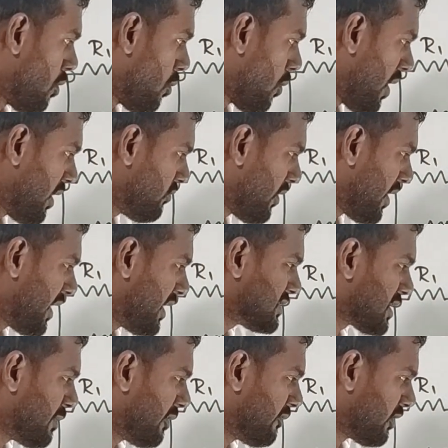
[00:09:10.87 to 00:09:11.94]
One wire
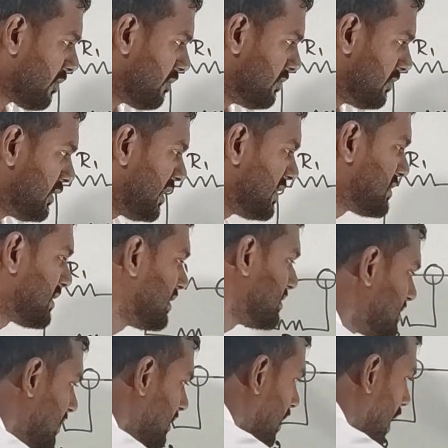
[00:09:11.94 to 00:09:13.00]
is coming from this
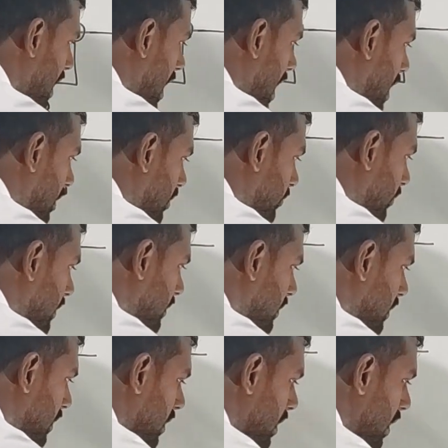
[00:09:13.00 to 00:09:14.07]
resistor
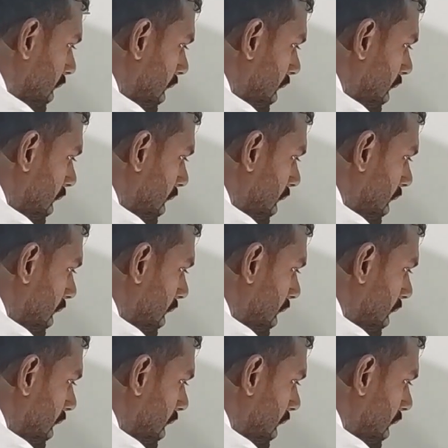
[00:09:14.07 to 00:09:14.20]
R1,